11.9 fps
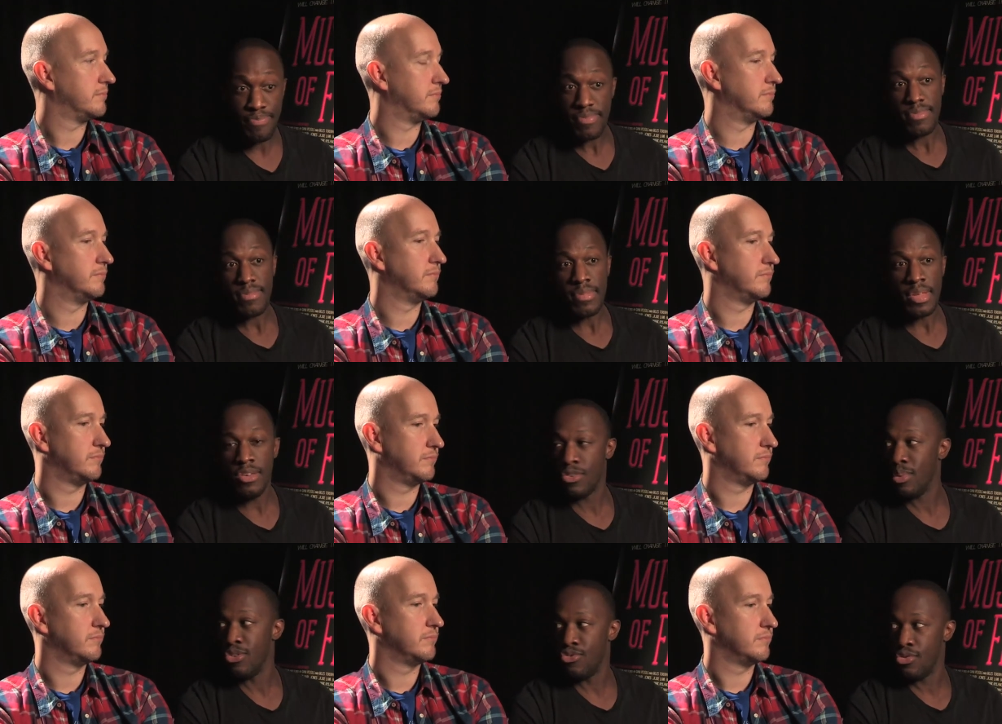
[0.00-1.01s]
Speaker 1: Mm. So
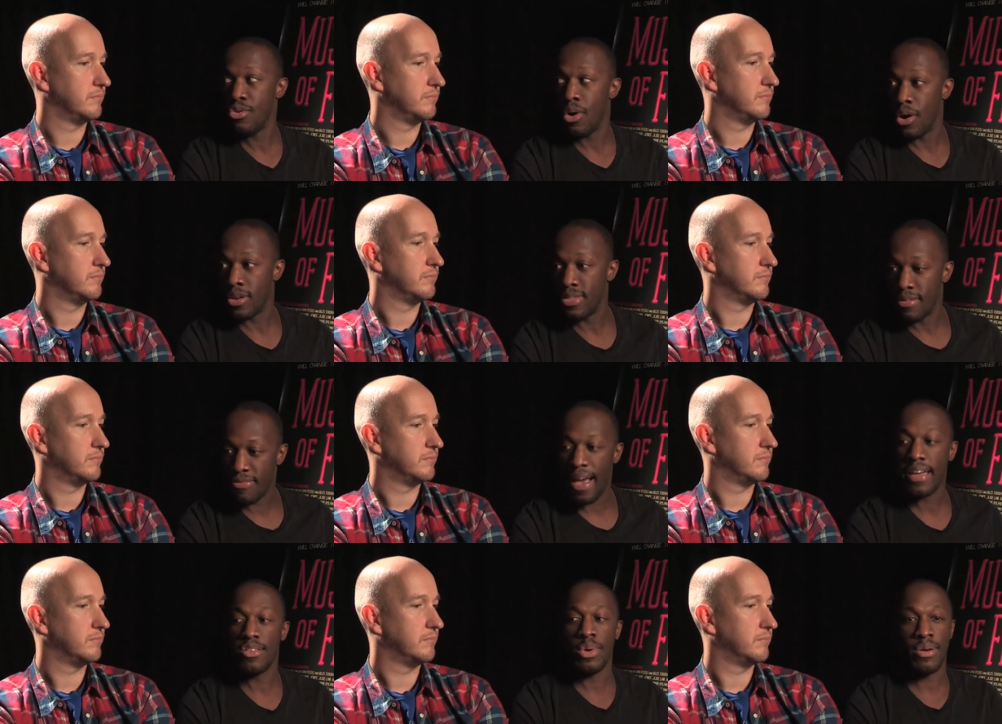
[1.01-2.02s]
we drew on the fact
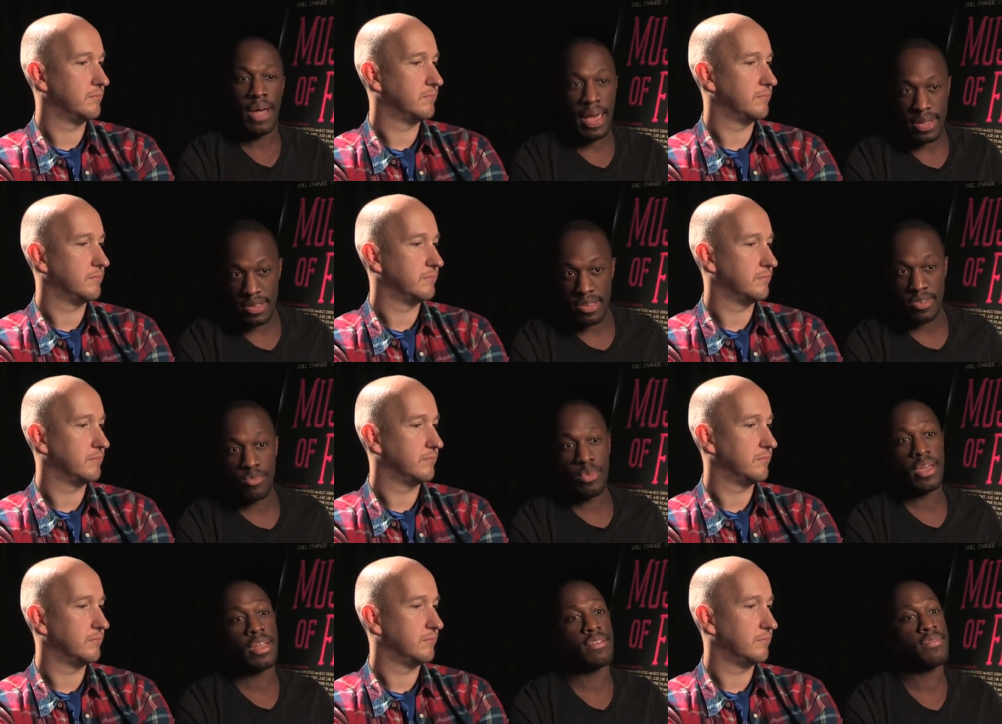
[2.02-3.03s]
that we were actors and we
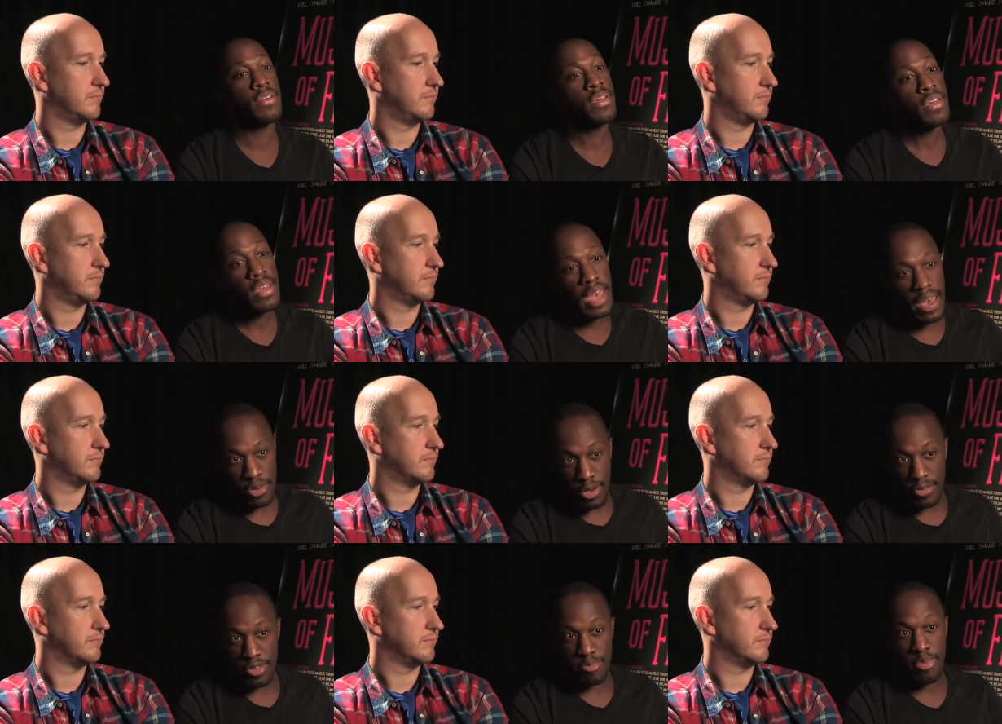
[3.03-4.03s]
kind of have a lot
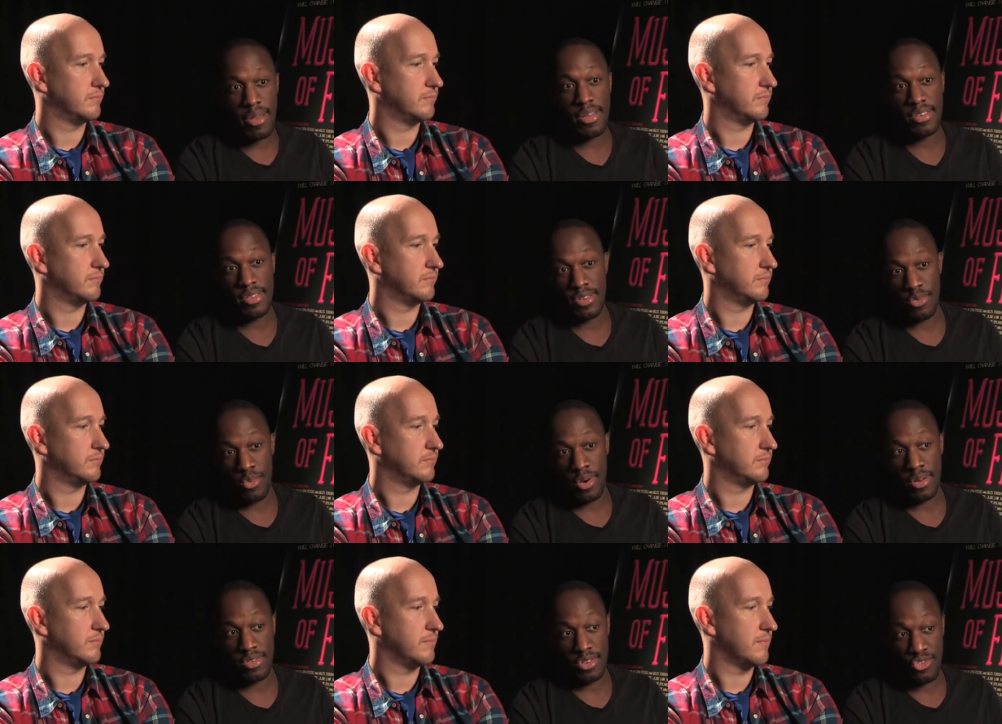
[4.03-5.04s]
of experience in this
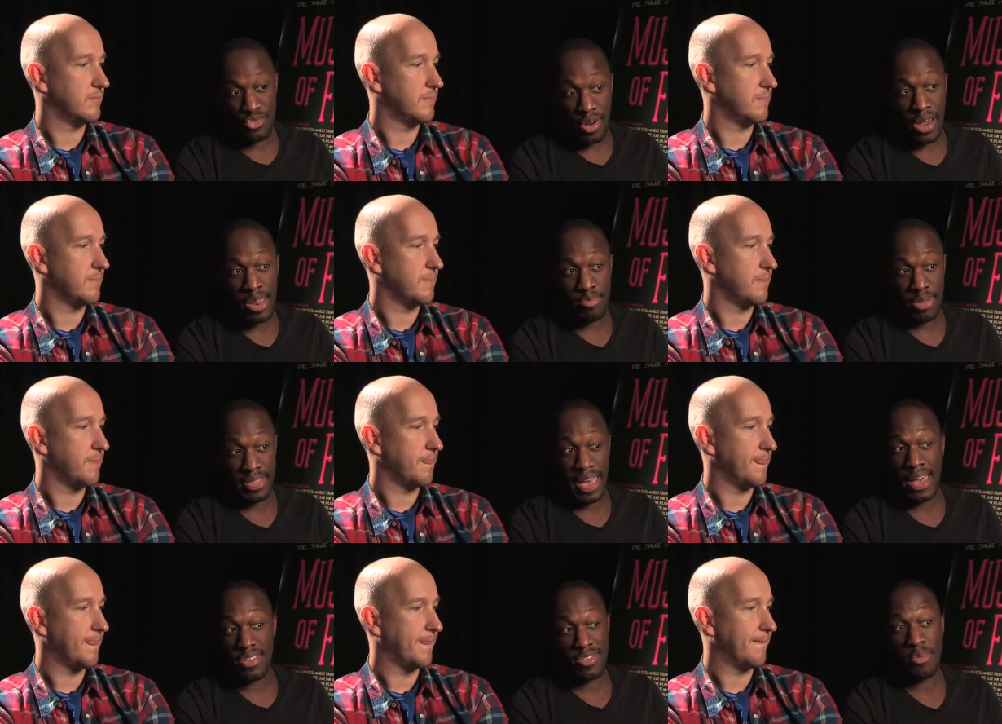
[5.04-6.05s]
world to try and bring that
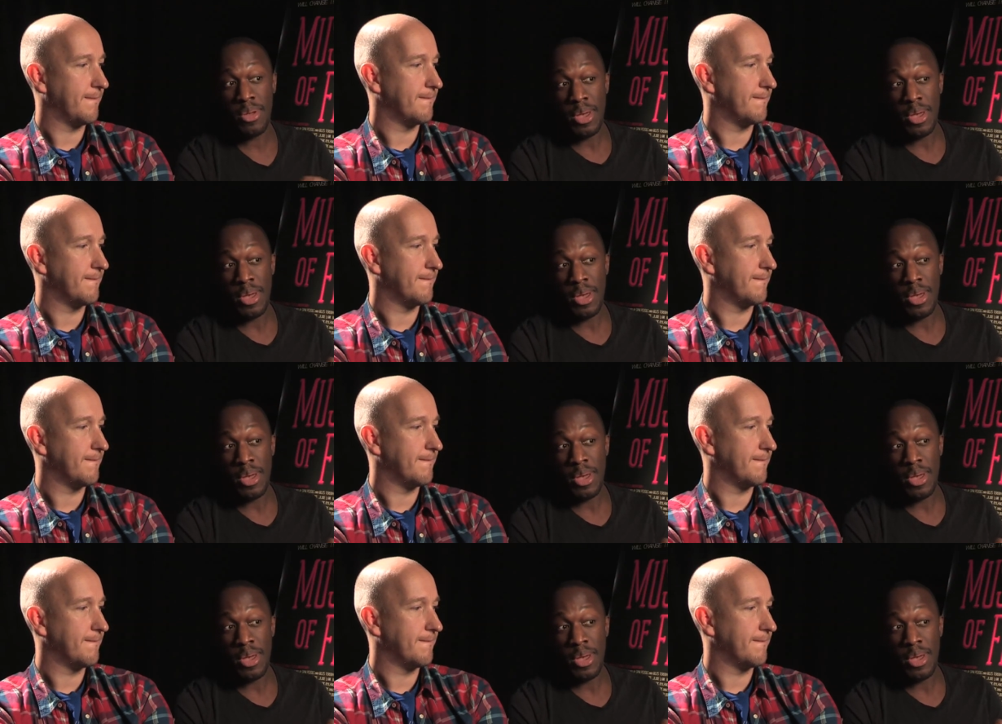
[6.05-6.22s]
out. So